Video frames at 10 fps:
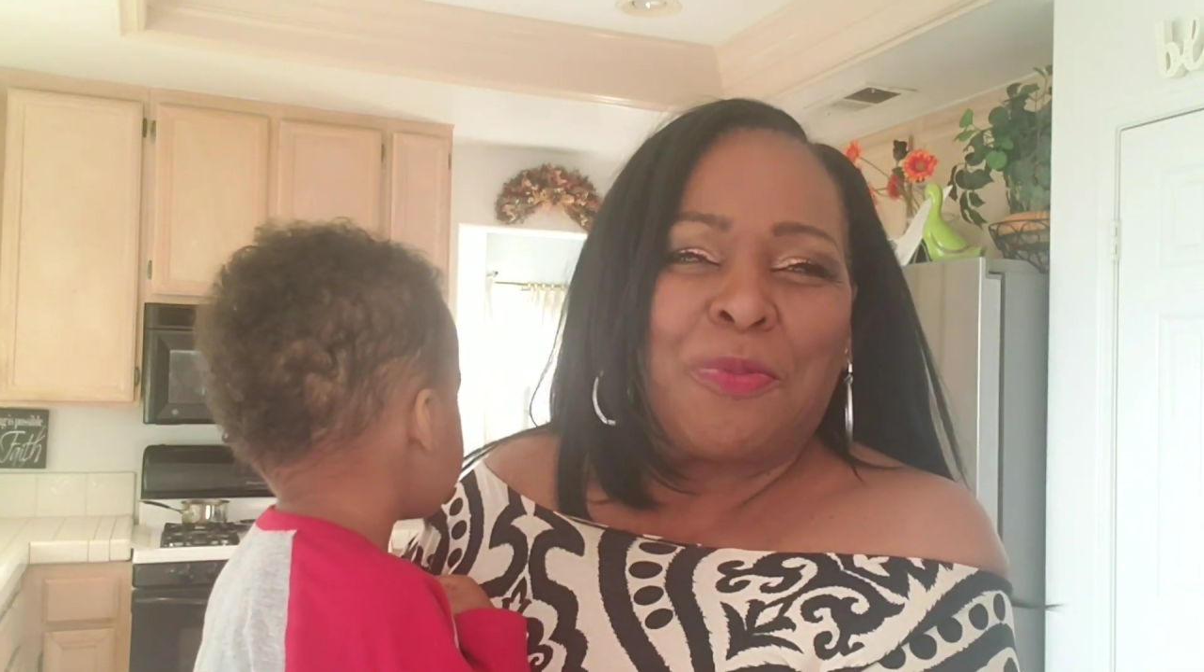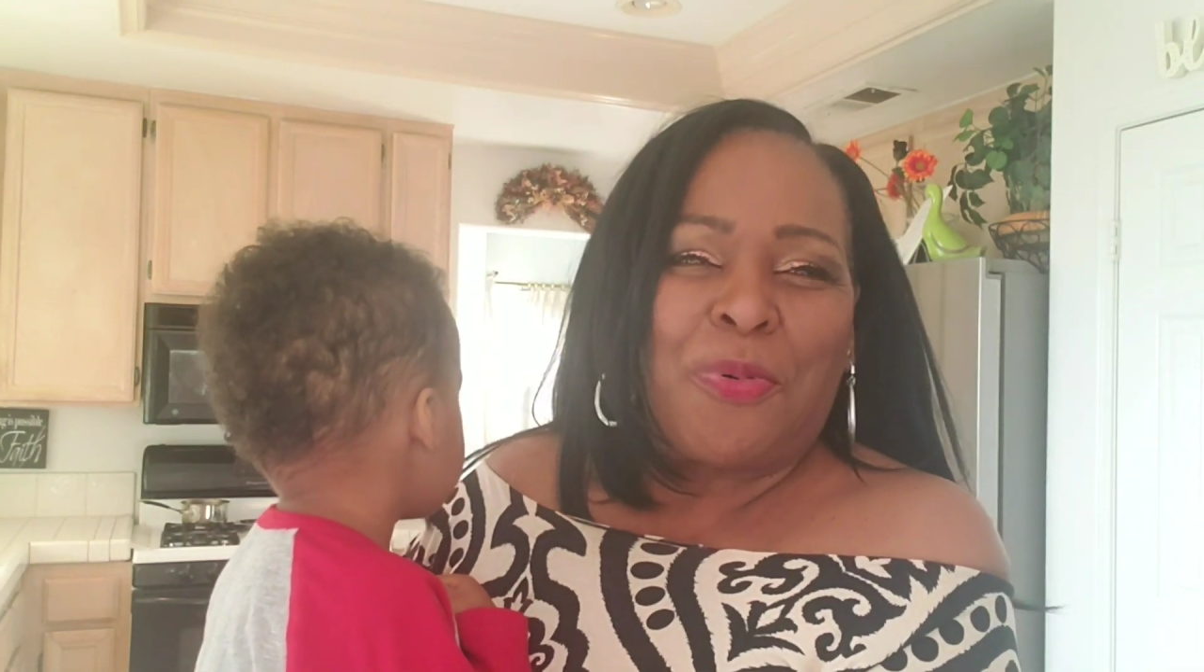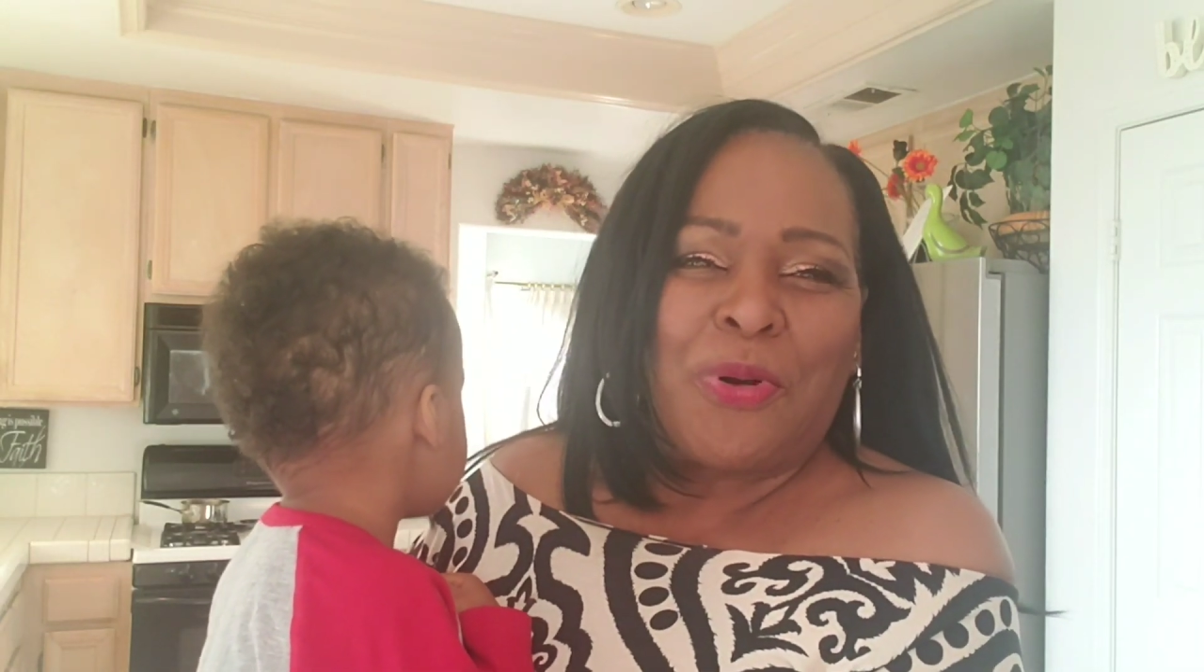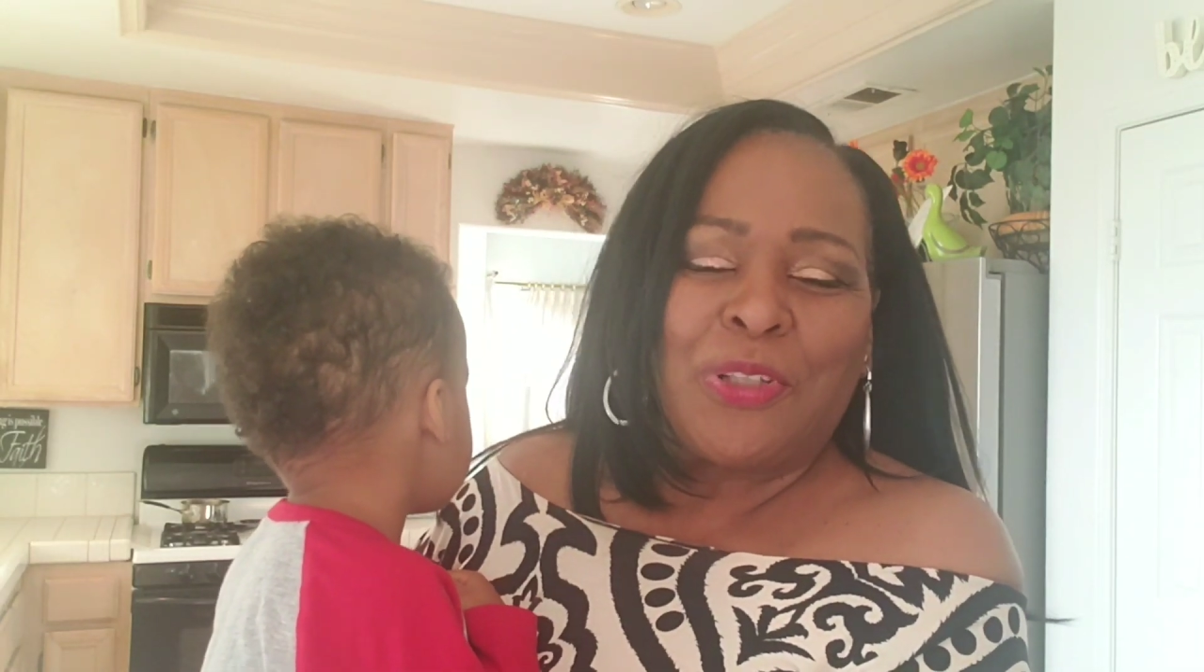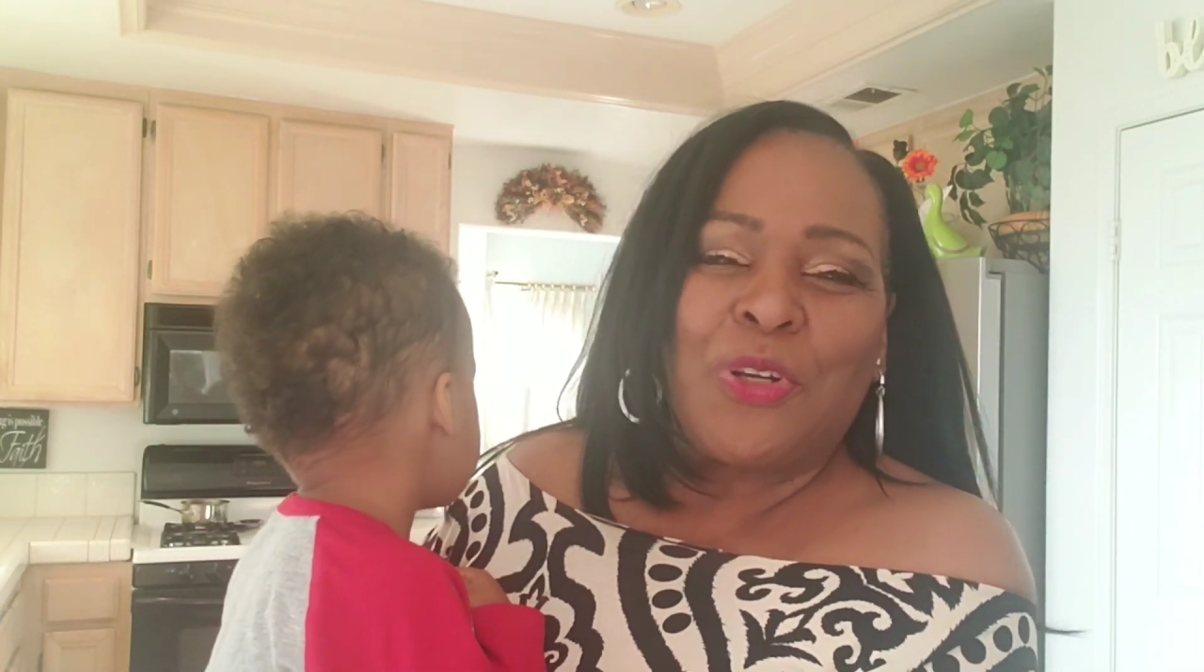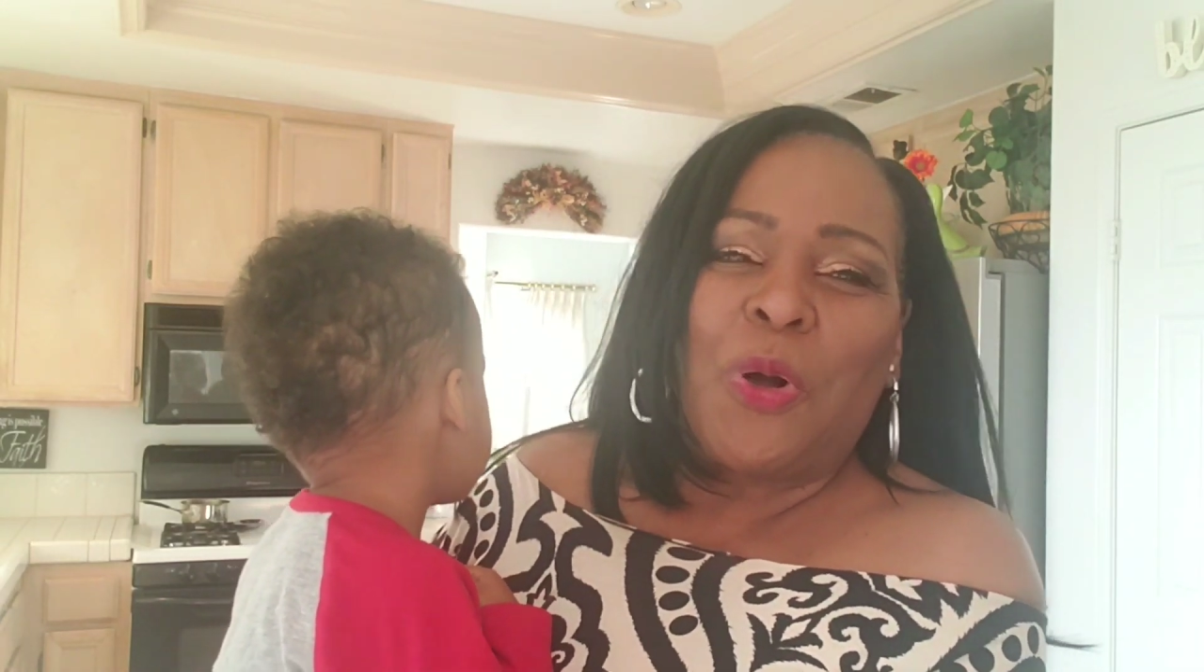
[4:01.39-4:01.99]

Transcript: board